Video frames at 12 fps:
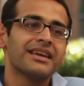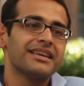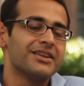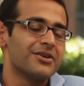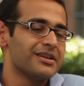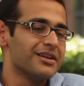
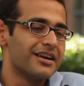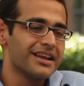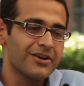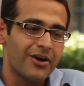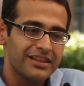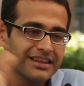
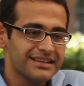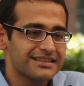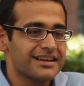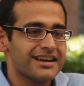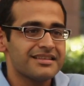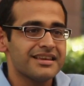learning all these
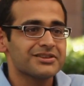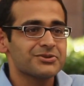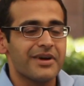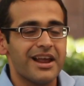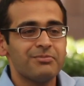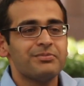great things
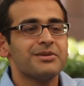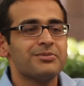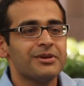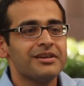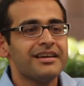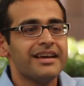to help
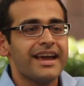people,